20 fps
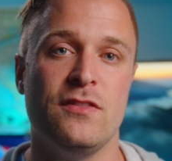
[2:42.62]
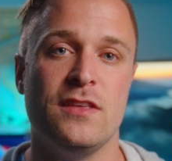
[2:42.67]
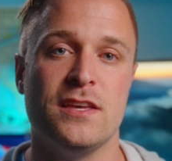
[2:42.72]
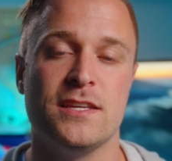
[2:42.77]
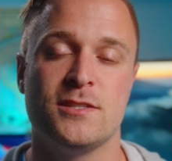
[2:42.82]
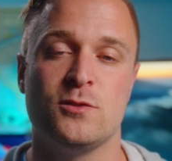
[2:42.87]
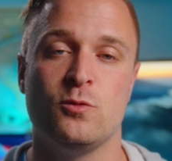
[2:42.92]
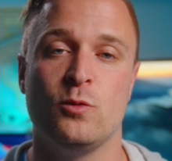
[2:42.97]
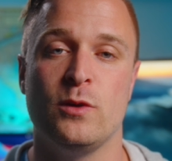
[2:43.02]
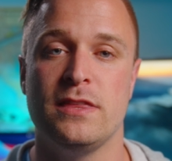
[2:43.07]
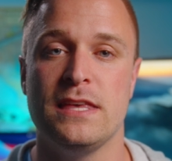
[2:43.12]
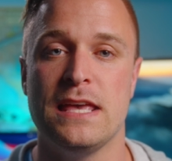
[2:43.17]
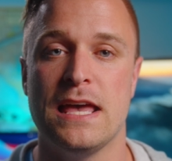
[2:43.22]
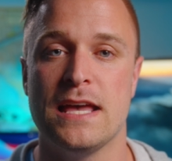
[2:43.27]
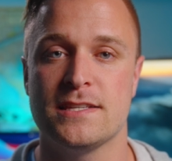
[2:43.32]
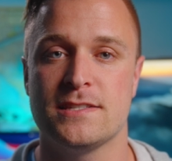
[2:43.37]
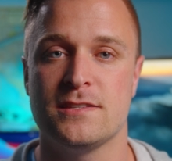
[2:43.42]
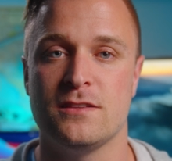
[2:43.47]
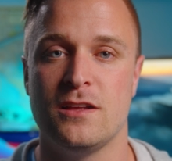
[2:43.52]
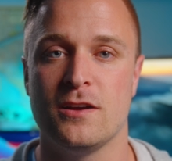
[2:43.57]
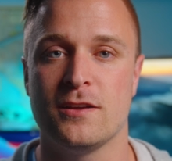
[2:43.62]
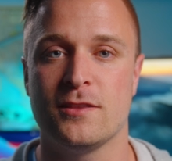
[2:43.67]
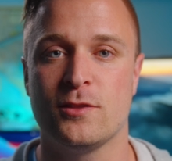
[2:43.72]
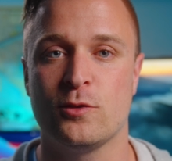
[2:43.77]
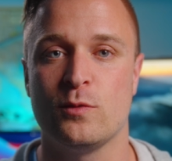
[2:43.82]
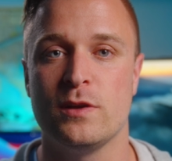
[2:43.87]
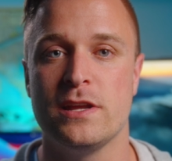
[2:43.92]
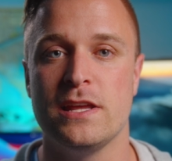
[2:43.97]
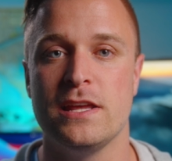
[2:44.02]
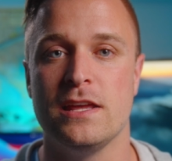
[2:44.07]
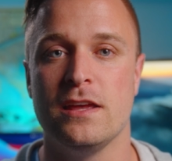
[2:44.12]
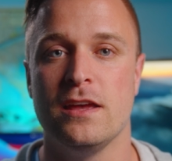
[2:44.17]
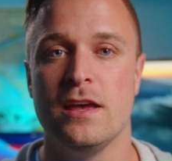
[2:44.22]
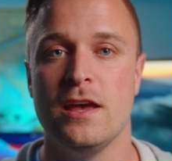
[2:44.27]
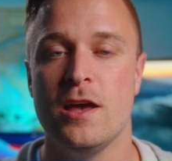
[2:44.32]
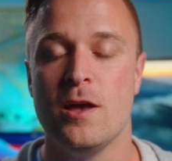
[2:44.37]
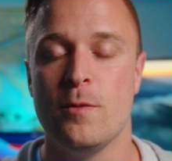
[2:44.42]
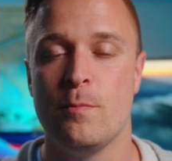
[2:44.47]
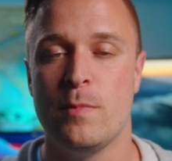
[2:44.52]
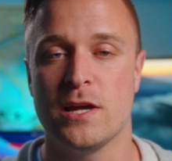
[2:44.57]
this with the
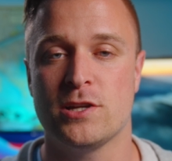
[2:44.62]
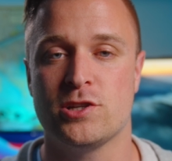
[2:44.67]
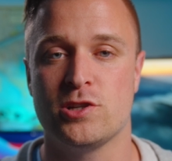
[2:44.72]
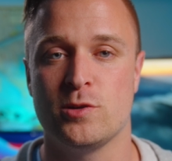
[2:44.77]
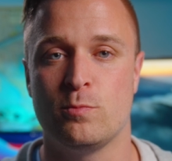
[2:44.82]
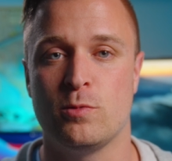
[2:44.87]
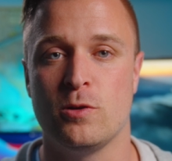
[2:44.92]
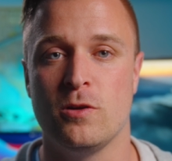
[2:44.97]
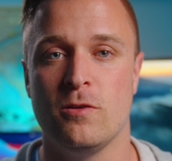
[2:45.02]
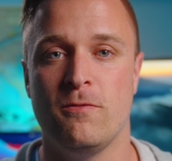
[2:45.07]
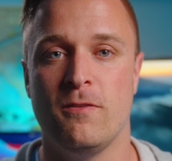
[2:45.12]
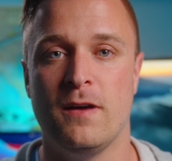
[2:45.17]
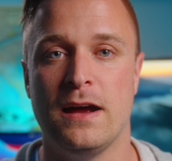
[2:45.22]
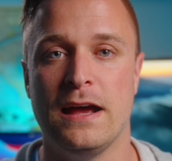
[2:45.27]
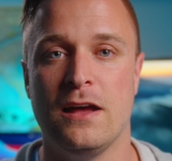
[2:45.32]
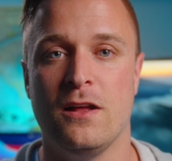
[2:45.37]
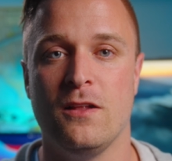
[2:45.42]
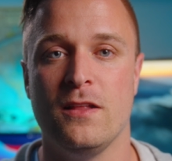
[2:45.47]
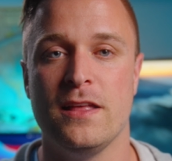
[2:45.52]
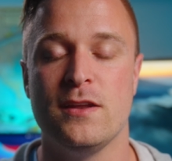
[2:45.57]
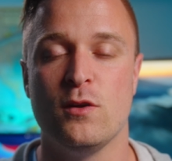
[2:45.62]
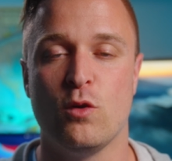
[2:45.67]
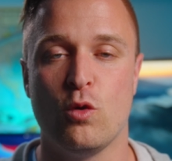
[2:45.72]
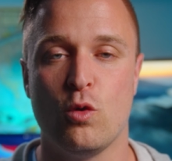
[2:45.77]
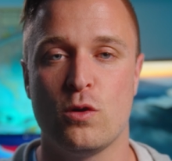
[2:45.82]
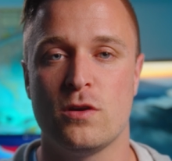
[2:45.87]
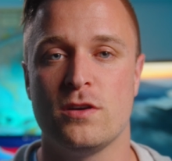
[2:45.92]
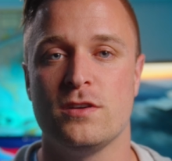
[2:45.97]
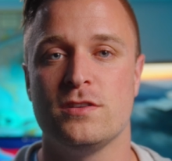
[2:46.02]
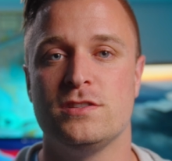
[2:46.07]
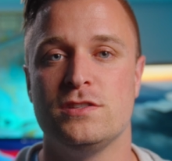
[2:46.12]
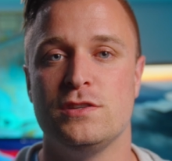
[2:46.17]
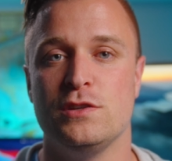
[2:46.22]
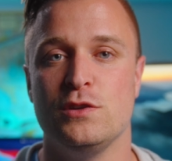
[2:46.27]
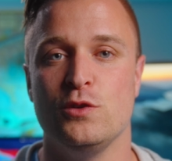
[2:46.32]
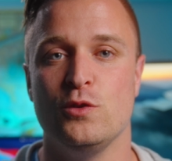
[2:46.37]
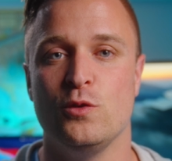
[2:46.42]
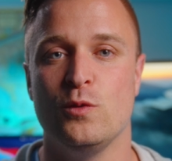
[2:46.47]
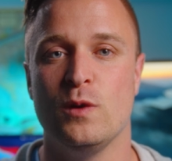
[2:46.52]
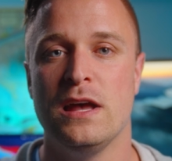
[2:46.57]
S-Log3 picture profile in order
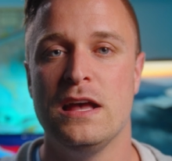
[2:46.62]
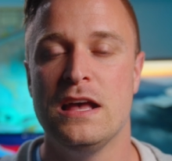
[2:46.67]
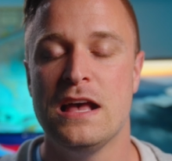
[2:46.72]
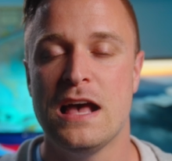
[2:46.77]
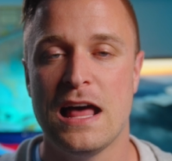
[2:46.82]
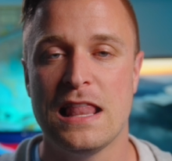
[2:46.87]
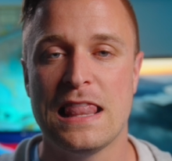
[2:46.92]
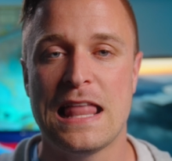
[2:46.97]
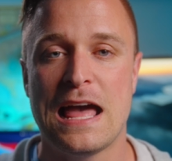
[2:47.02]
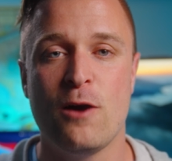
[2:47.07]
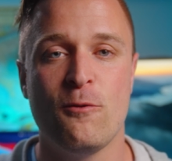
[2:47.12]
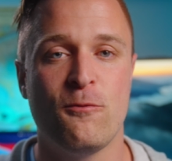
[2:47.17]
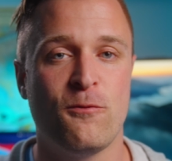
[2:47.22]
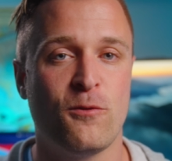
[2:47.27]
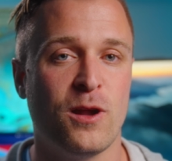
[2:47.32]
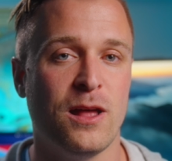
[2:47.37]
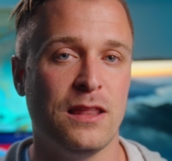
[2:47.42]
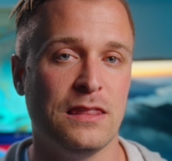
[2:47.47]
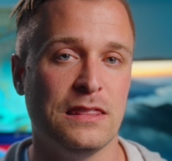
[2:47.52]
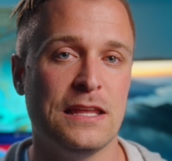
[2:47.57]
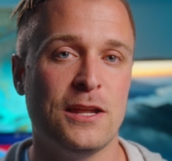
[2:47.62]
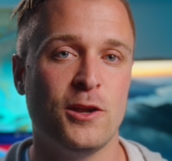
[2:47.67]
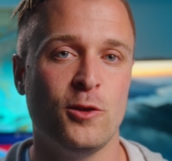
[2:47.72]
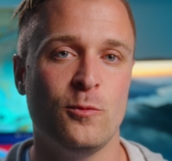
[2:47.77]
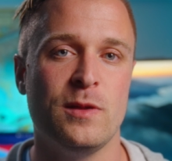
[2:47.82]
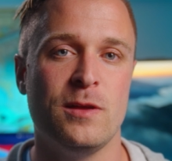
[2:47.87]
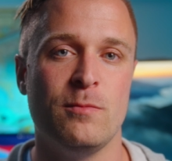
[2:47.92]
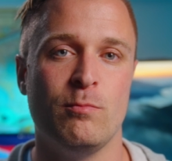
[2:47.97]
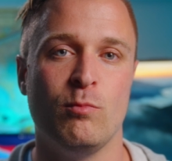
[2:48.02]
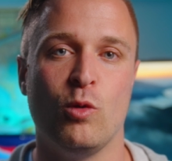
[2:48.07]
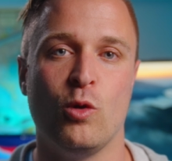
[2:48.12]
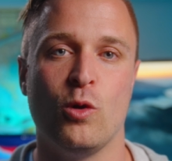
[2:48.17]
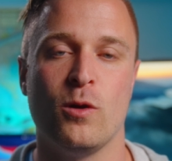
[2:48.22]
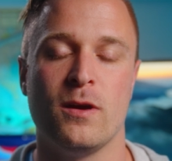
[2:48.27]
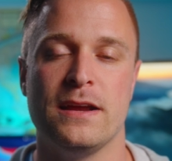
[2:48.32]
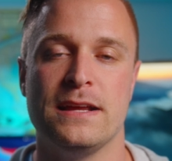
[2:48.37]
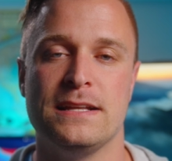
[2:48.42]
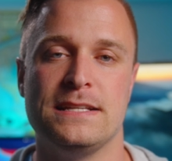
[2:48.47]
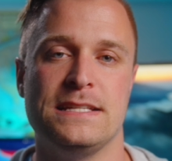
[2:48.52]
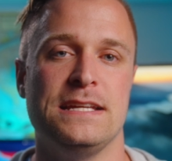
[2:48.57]
to allow for a little bit
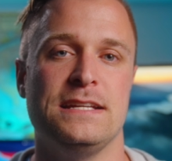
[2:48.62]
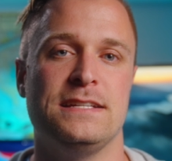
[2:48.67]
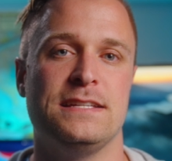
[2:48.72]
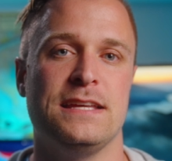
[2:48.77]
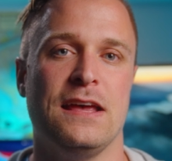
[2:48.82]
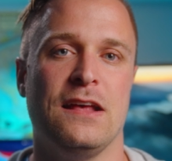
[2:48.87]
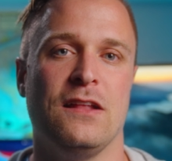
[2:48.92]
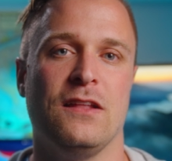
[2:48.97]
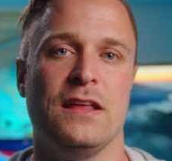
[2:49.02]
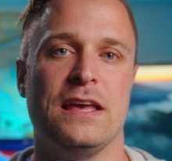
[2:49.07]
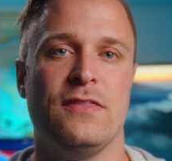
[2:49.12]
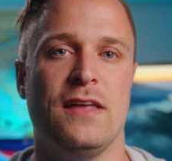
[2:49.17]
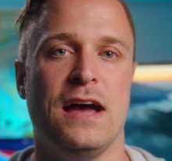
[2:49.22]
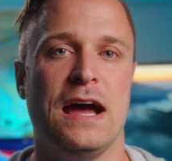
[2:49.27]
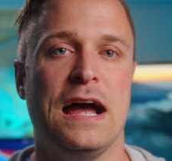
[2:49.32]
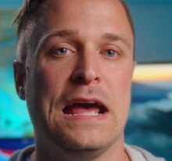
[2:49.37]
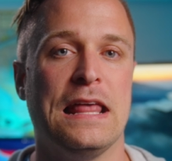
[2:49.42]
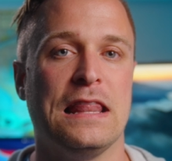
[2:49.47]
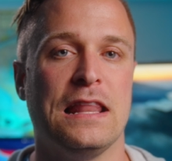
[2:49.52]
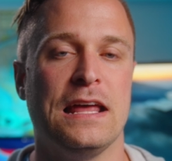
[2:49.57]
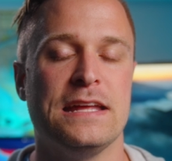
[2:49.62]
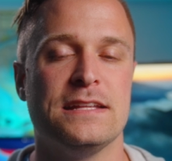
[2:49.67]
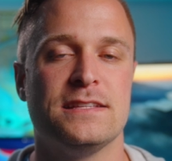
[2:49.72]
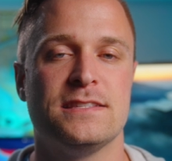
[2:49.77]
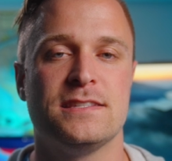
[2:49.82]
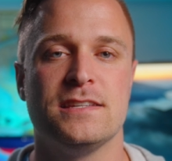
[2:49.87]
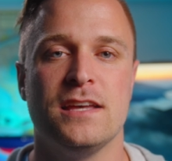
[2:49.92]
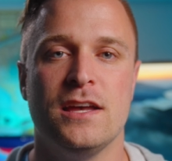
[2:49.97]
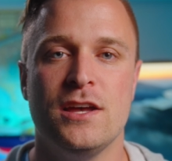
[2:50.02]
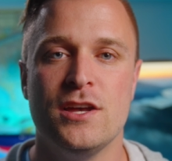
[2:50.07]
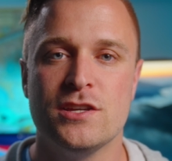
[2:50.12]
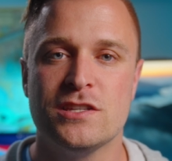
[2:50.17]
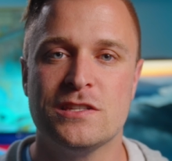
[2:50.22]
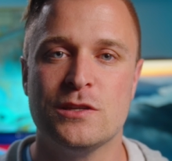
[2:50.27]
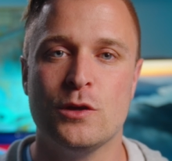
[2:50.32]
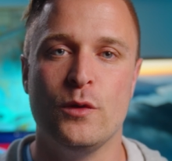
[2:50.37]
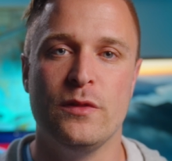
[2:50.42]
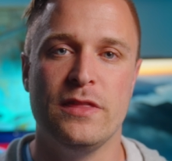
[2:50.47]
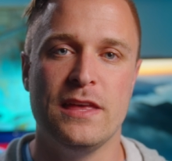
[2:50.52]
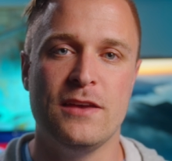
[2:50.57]
more detail in the highlights.
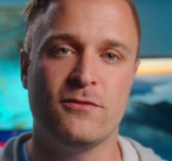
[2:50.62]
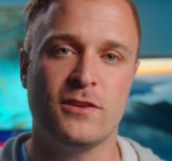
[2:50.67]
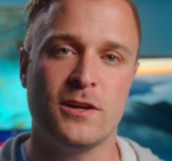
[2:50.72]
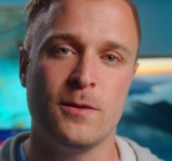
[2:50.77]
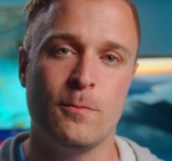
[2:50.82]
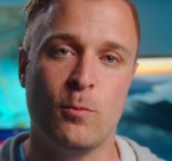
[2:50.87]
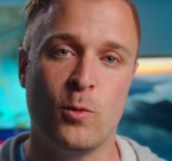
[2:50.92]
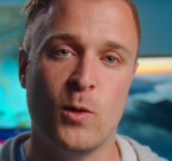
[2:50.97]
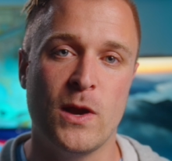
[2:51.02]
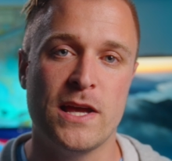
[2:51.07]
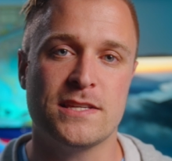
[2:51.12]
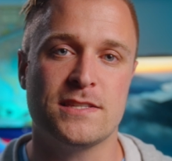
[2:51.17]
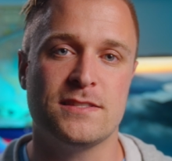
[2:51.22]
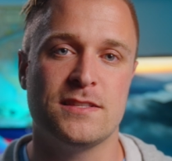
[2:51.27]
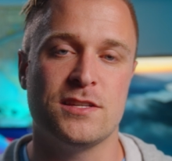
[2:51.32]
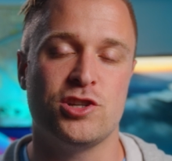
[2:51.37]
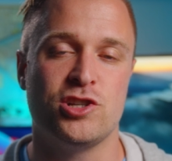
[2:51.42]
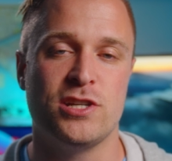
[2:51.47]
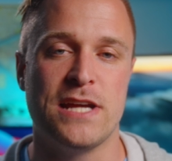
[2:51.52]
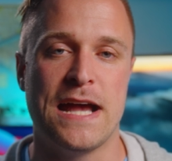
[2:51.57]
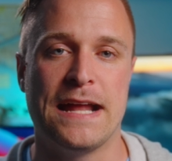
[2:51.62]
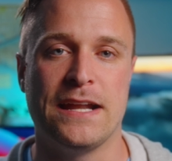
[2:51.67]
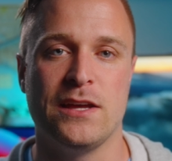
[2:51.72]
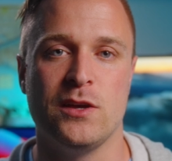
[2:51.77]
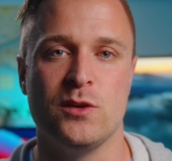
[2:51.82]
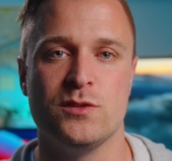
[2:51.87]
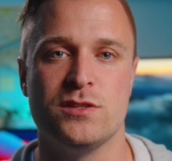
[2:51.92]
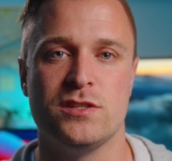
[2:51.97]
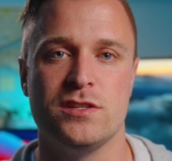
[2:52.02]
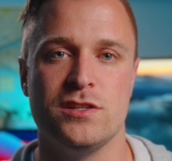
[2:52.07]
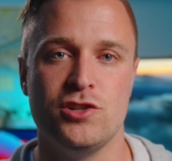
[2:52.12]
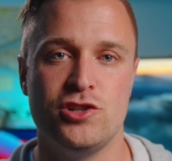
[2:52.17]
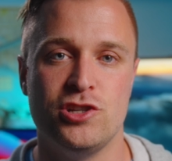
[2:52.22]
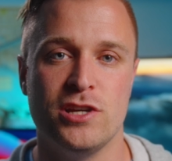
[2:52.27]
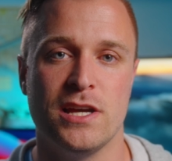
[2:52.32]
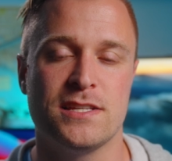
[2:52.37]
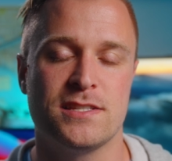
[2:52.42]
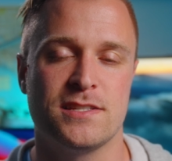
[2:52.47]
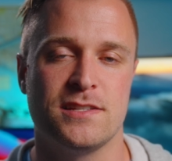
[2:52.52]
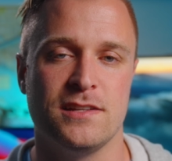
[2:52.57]
So they've compressed the shadows
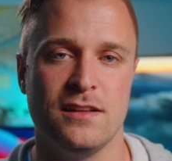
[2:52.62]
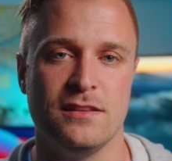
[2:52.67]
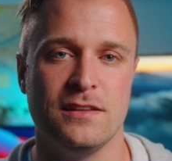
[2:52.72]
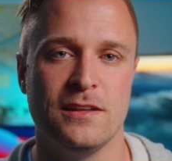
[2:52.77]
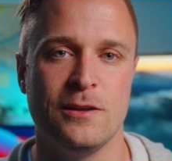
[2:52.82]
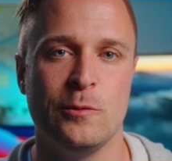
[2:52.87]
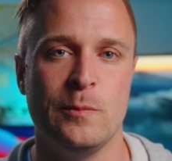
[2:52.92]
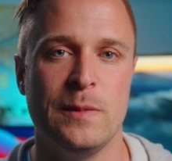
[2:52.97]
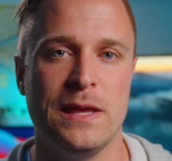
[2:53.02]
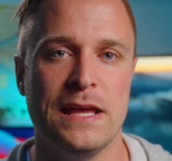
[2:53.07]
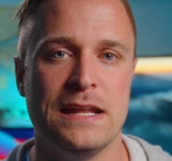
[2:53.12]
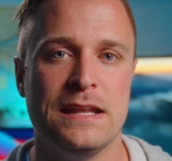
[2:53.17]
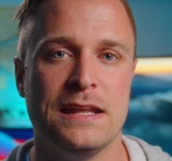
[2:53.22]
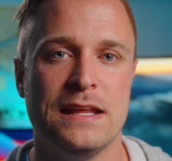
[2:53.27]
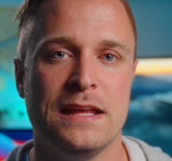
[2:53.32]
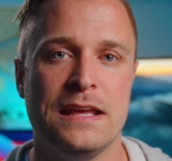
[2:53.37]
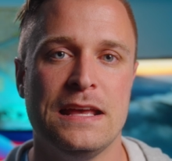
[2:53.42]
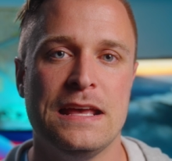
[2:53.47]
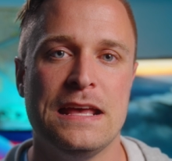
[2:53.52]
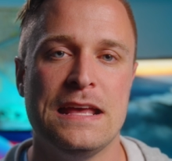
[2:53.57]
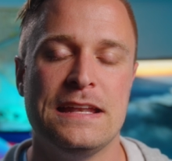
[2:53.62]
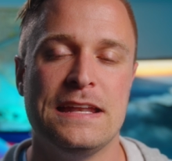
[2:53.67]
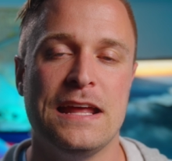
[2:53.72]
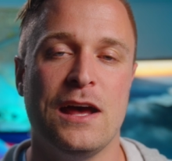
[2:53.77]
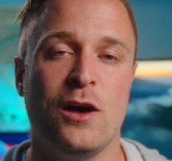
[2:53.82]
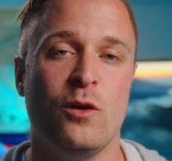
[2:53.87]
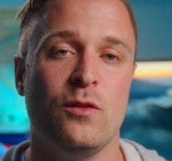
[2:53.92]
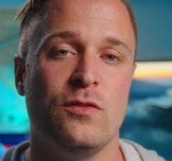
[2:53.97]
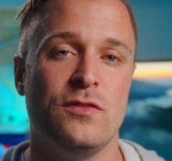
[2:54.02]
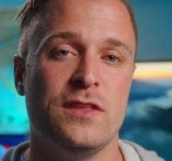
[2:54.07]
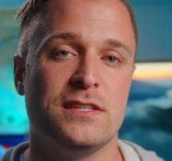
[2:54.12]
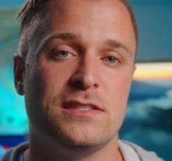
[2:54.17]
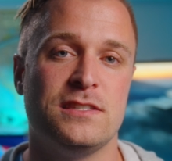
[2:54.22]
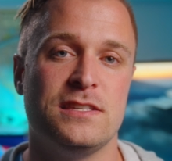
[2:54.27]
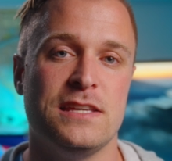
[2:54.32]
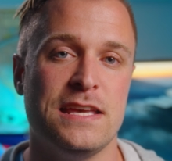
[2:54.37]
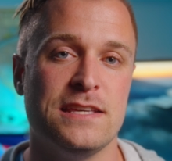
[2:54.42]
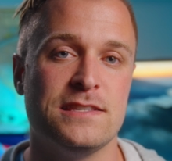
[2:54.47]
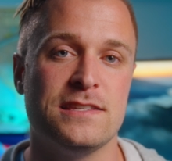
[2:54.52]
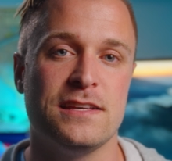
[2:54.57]
just a little bit. Now, this
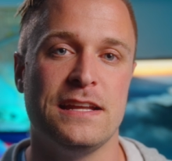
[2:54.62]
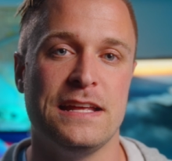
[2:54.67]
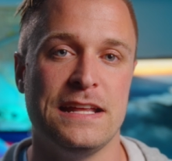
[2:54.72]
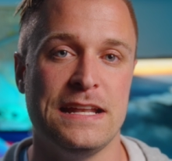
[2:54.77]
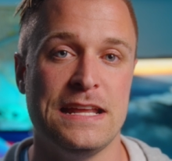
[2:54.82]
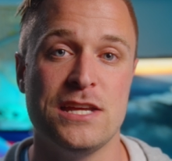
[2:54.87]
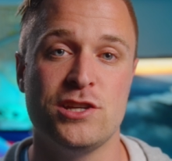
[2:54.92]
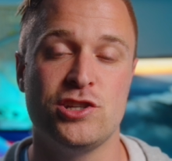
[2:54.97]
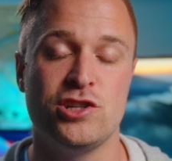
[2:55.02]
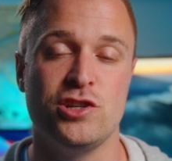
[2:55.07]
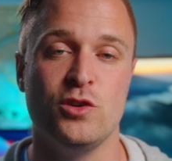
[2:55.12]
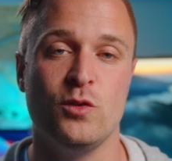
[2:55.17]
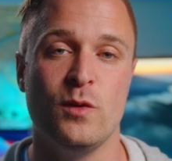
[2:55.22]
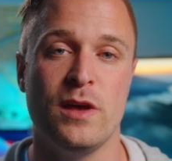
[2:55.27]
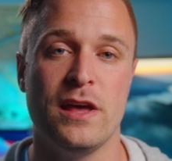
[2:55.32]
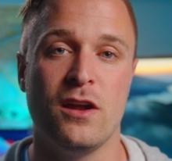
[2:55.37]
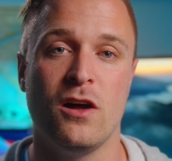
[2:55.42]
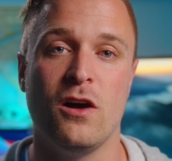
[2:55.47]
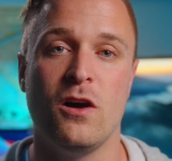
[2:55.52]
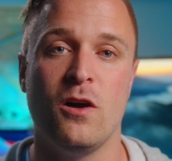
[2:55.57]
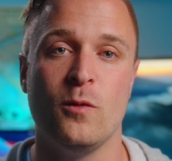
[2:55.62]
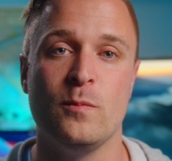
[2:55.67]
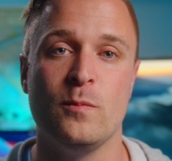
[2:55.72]
isn't an issue at all